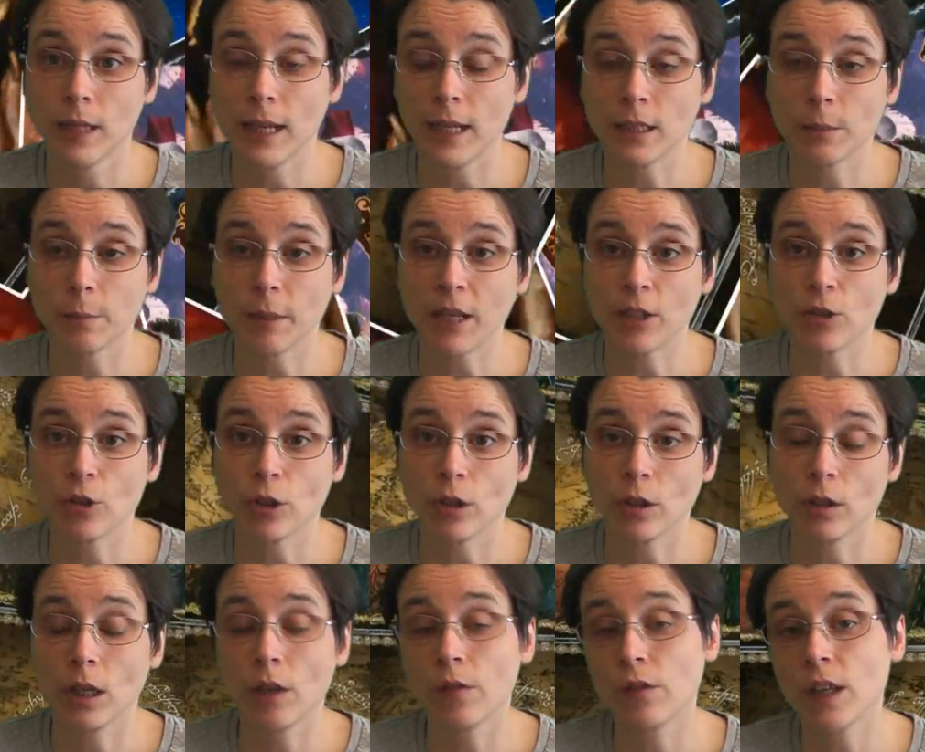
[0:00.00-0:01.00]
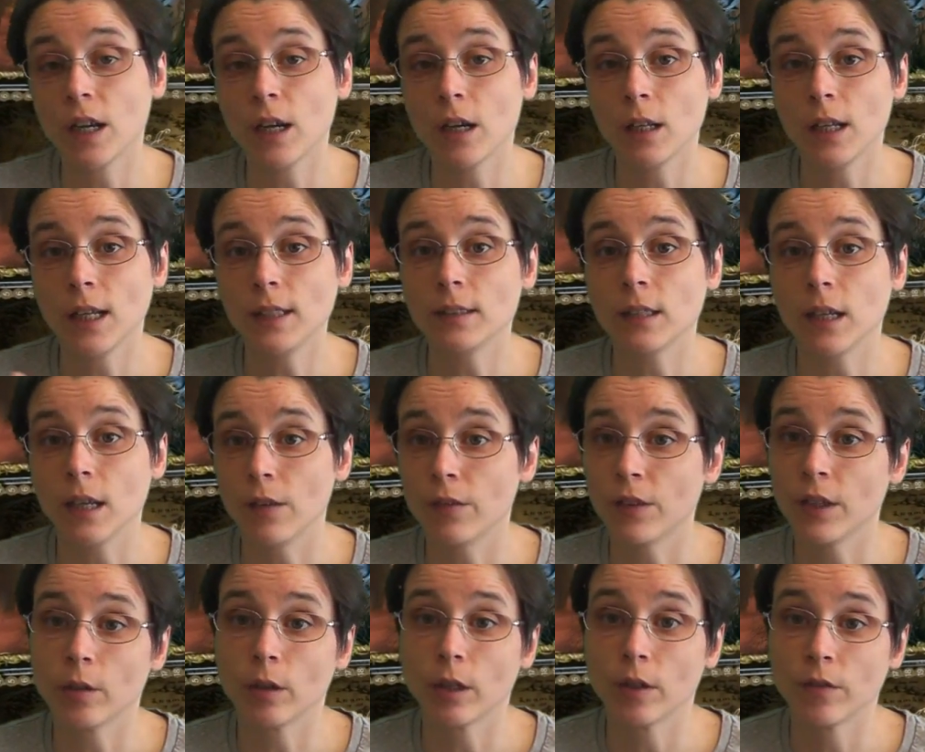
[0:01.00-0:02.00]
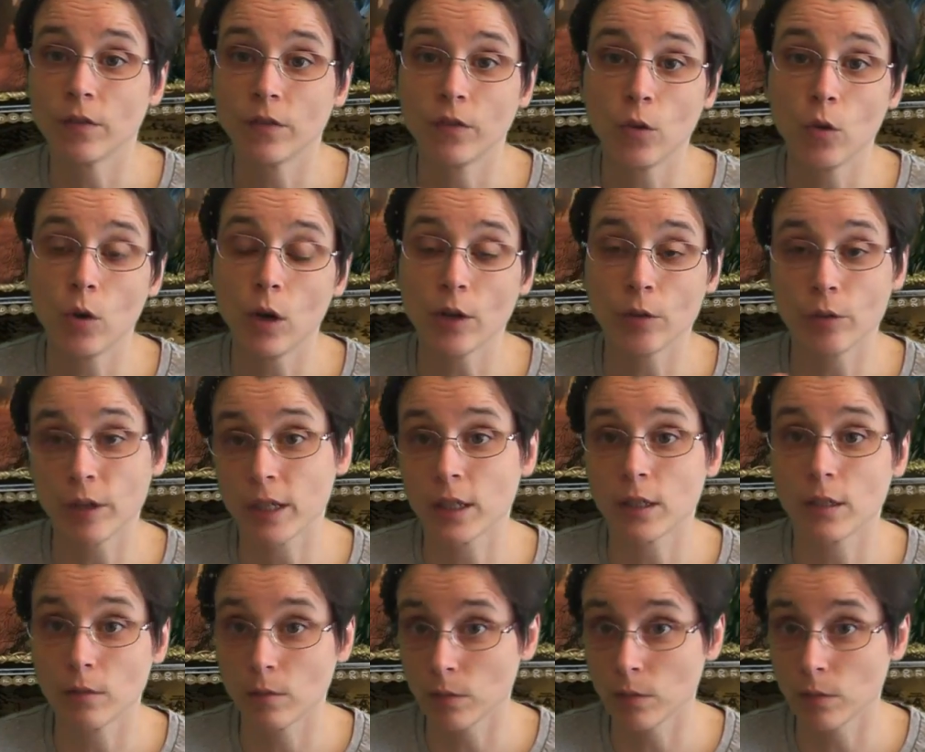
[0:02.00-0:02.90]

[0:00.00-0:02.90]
expansion, if there, let's say, if there are 400